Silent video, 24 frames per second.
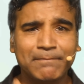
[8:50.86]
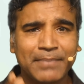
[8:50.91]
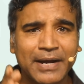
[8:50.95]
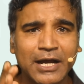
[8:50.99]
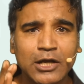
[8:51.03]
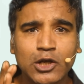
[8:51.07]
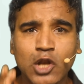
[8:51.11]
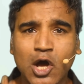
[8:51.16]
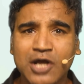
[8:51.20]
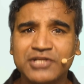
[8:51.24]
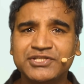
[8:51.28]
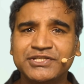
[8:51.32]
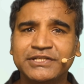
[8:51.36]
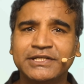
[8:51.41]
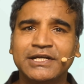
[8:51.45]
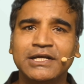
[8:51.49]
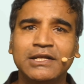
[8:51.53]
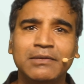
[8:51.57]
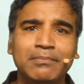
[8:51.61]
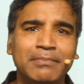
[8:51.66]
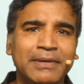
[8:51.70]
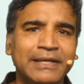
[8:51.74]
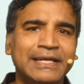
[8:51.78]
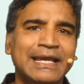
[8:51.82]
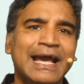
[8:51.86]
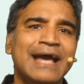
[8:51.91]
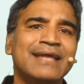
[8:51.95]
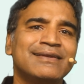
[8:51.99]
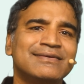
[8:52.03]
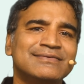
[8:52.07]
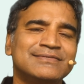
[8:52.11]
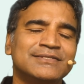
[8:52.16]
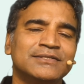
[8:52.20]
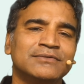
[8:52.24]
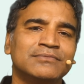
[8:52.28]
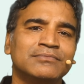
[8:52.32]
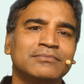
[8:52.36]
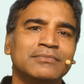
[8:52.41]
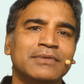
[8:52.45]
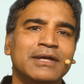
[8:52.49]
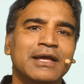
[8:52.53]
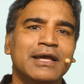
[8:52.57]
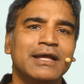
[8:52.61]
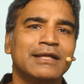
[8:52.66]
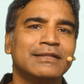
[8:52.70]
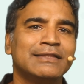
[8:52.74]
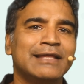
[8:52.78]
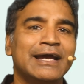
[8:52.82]
biological mechanism
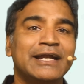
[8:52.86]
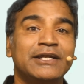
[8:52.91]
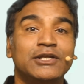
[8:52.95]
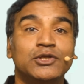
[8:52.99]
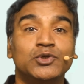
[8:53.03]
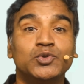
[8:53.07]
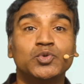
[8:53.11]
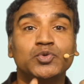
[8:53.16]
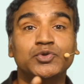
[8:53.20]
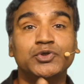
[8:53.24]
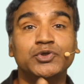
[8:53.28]
that you